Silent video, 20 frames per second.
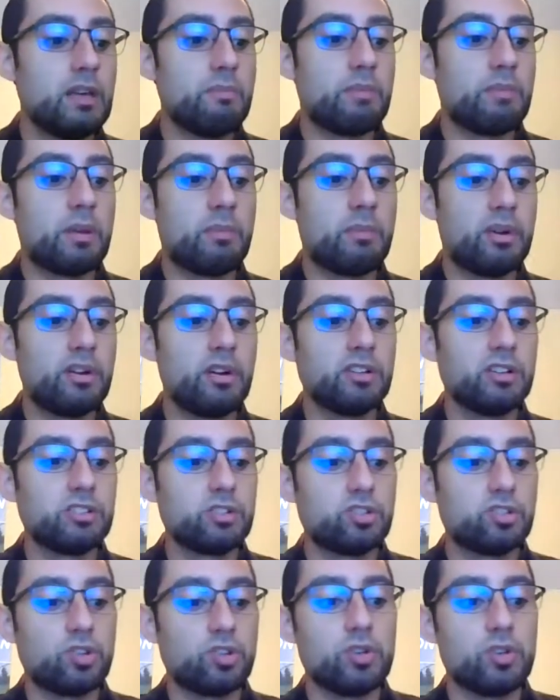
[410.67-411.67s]
But I'm going to also
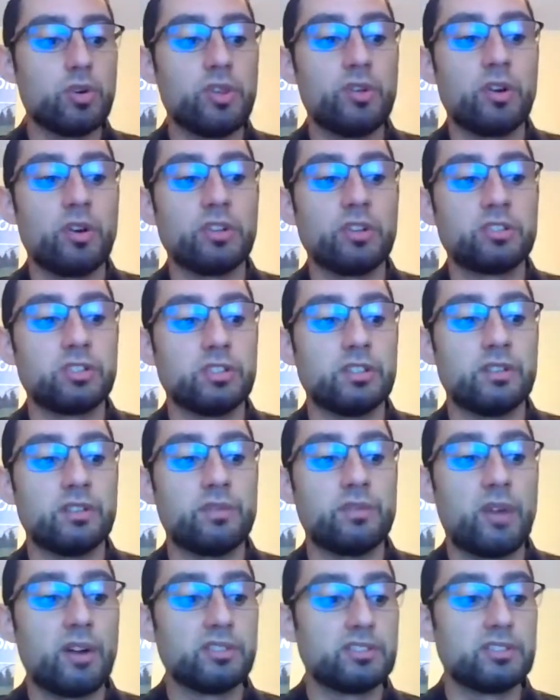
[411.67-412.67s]
show you other
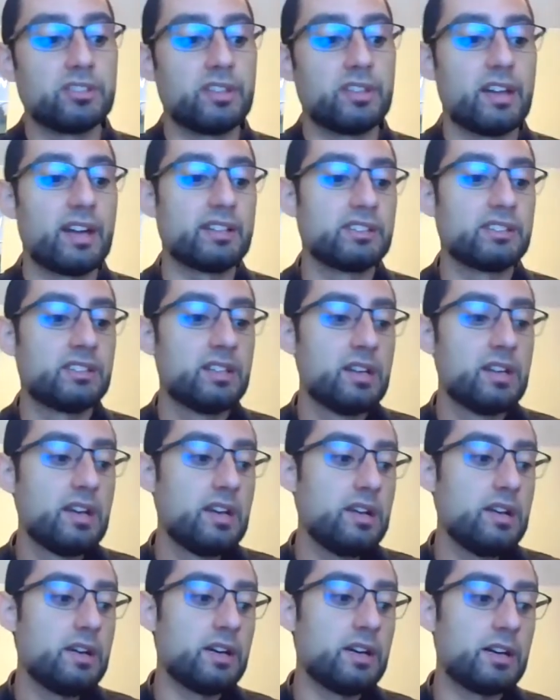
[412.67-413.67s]
alternative routes to
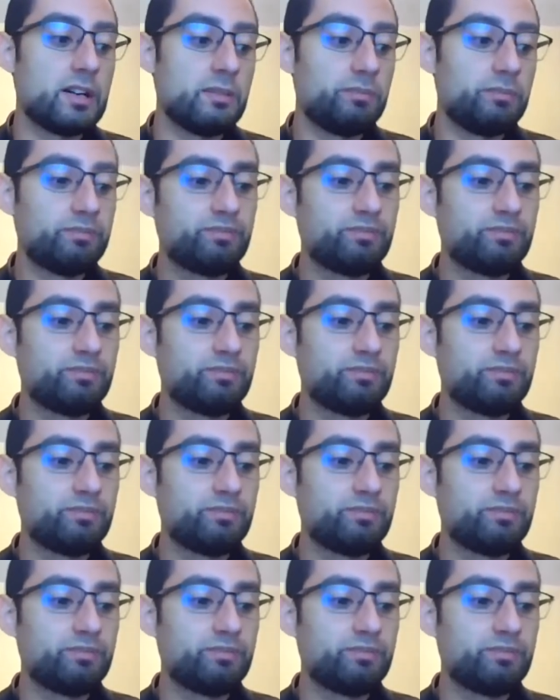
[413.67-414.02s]
that.